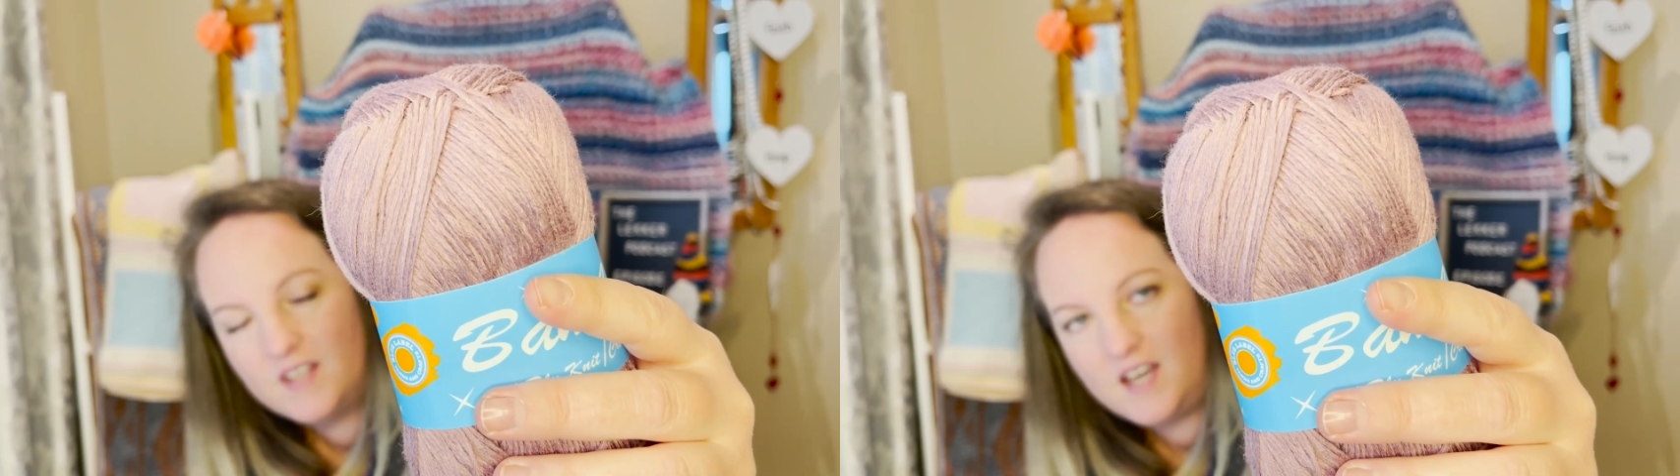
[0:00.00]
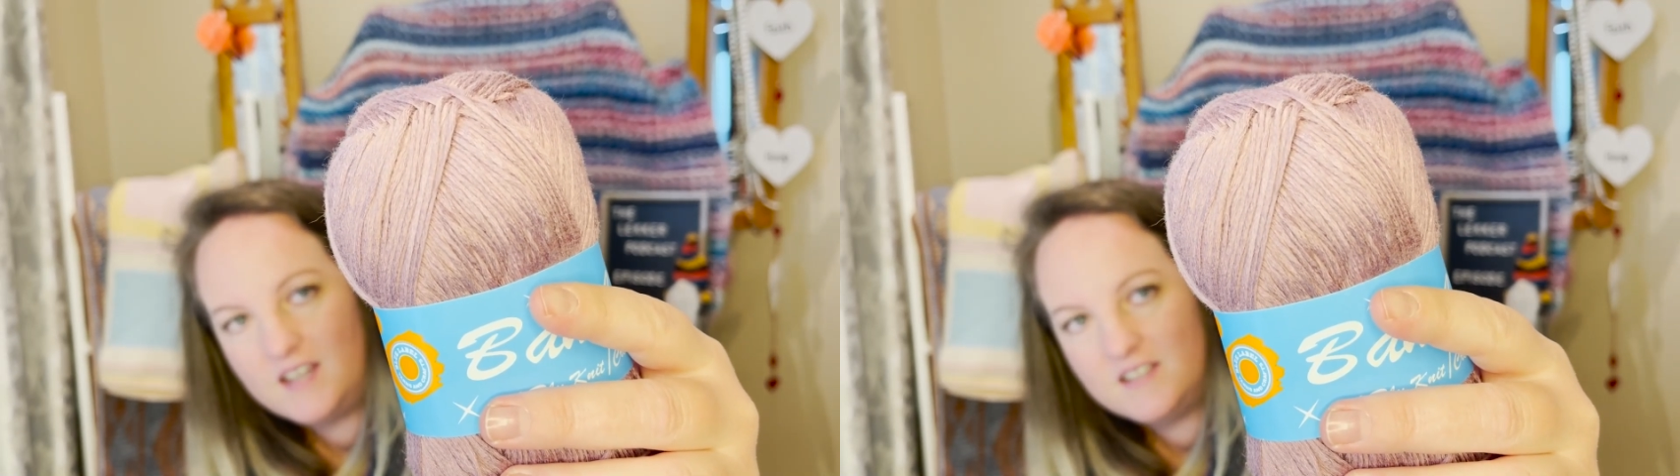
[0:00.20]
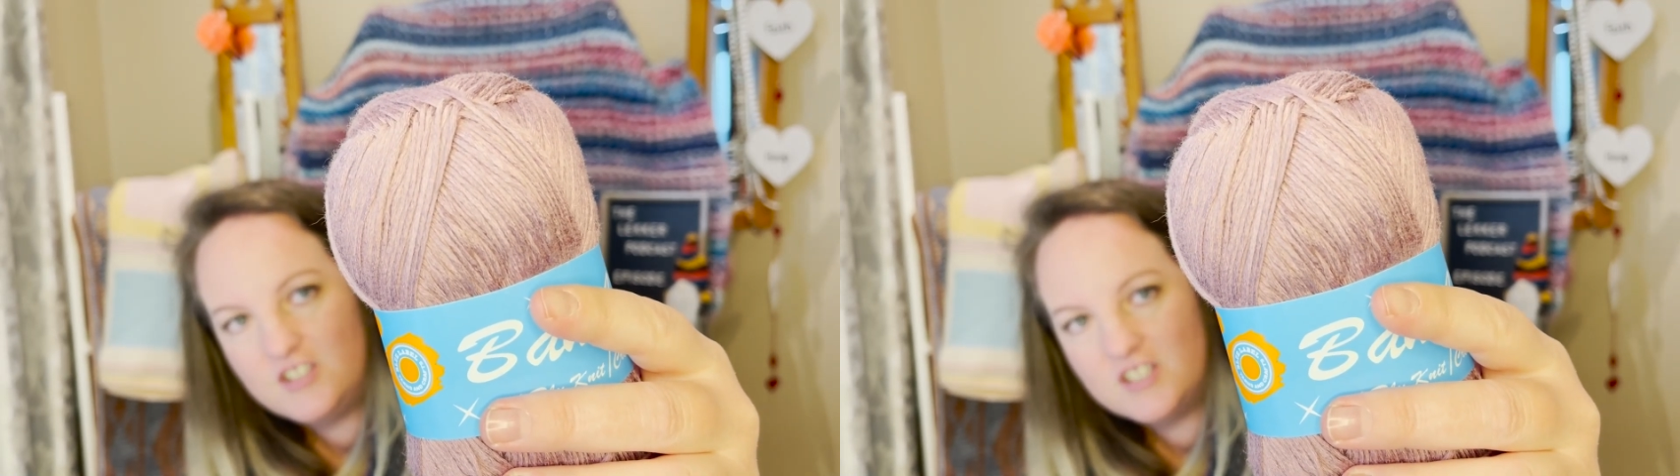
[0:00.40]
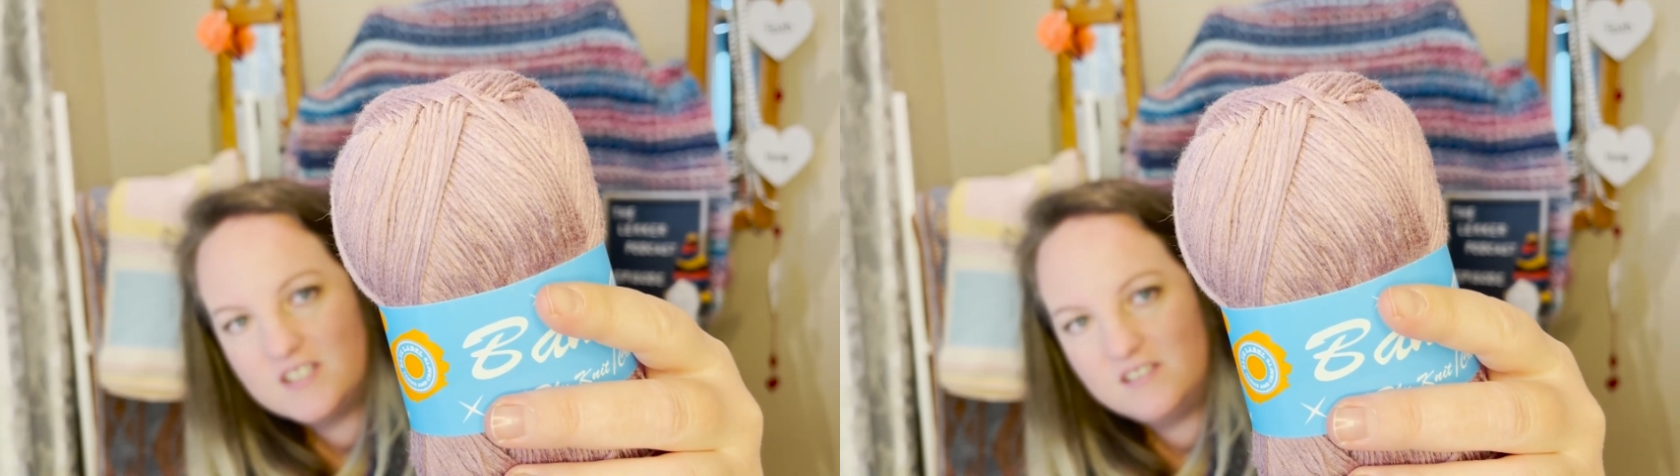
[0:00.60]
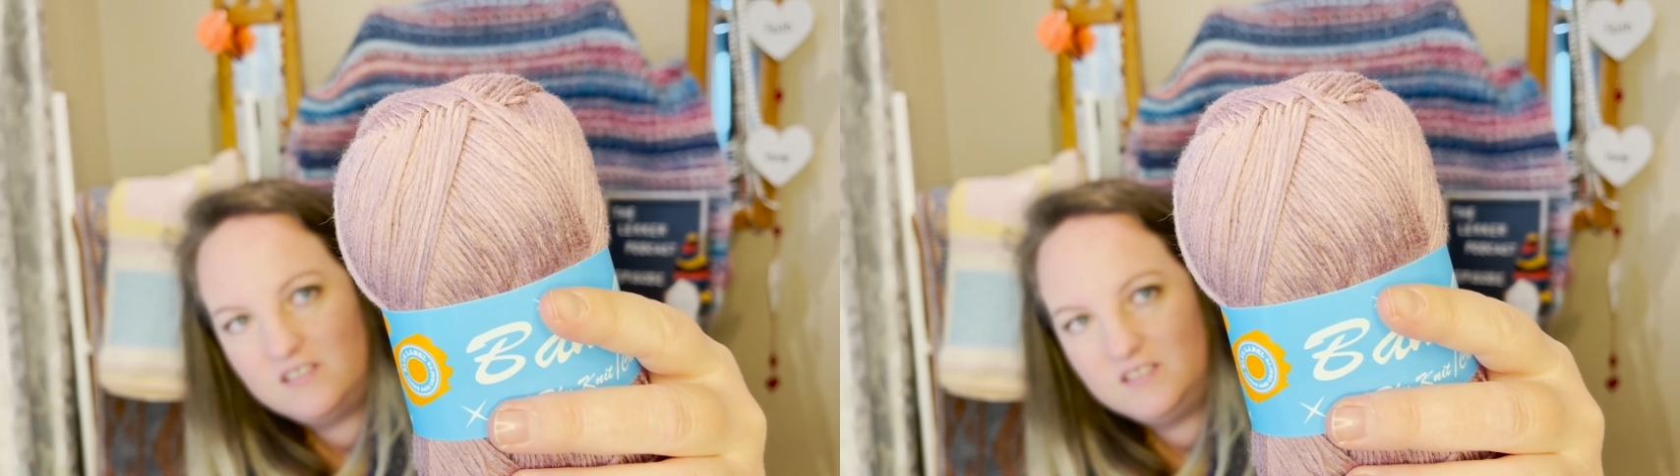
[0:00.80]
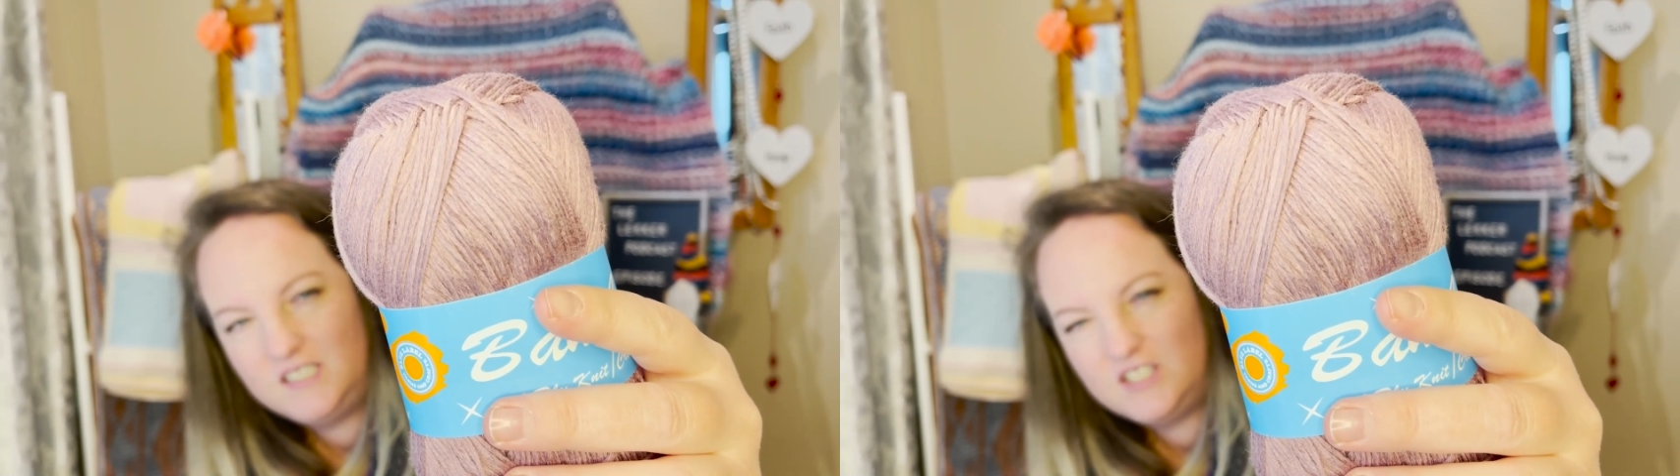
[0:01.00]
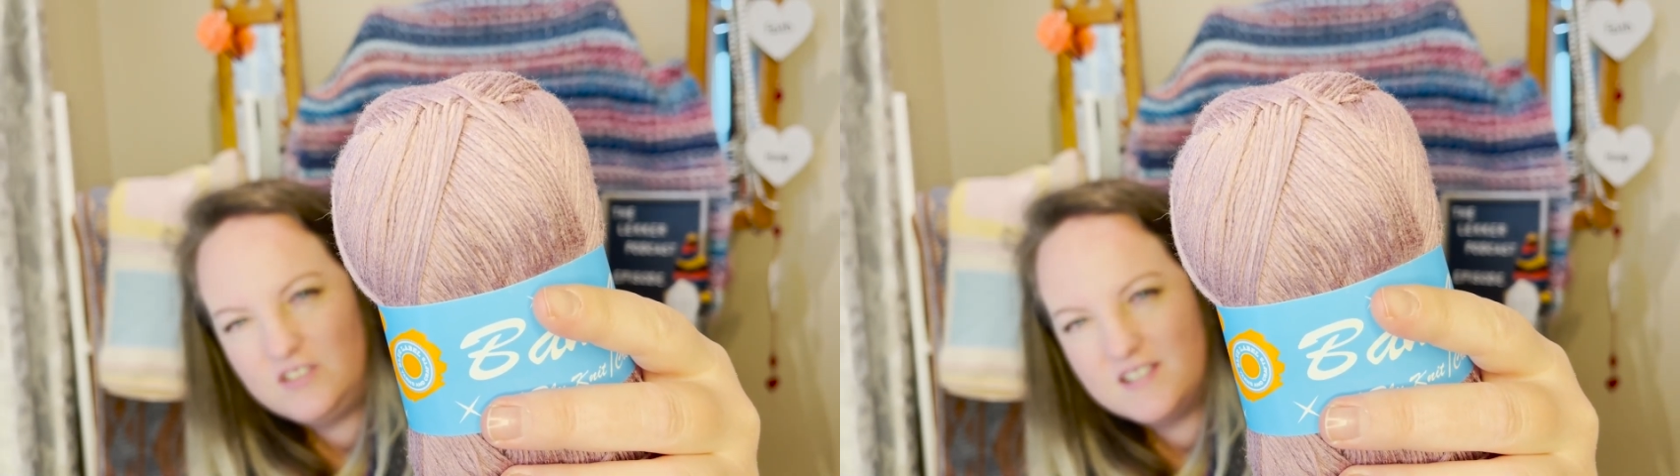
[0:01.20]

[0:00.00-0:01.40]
I just still need to